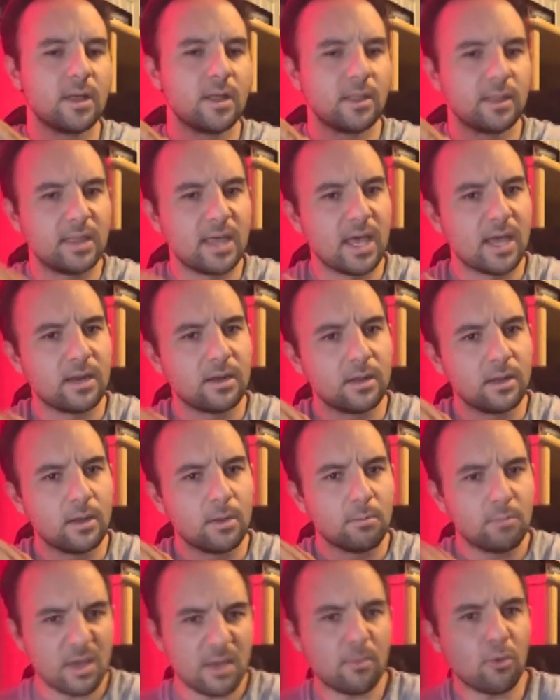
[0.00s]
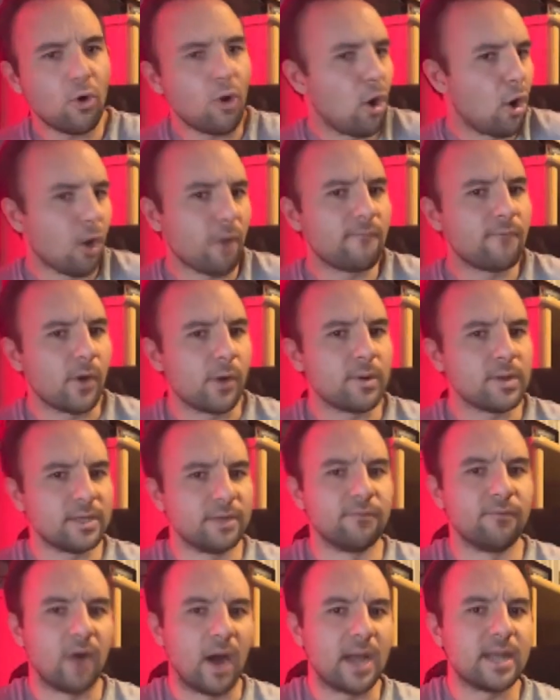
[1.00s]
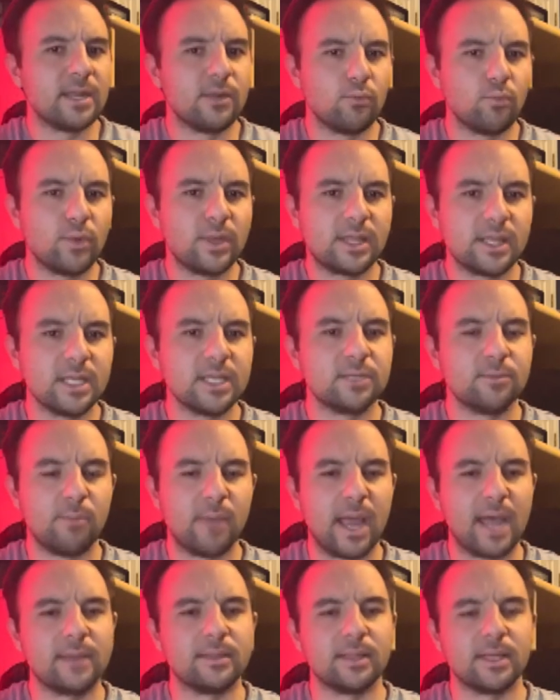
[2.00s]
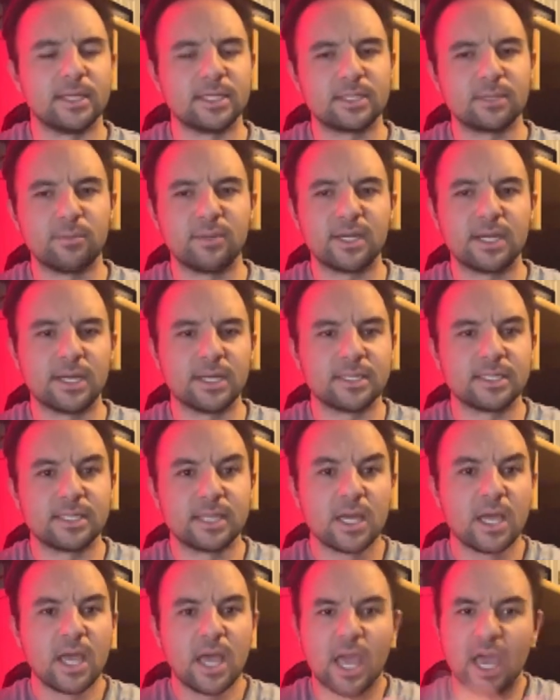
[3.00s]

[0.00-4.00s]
that people are very divided with this ban list because